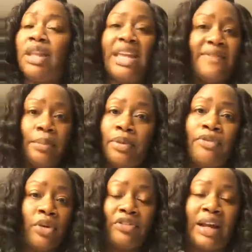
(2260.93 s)
even
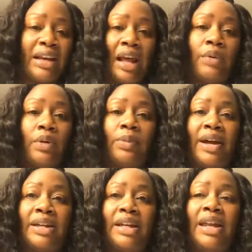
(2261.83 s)
before finding out we were
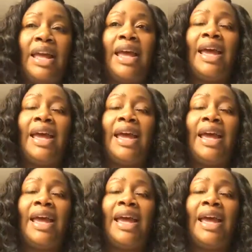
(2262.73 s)
pregnant,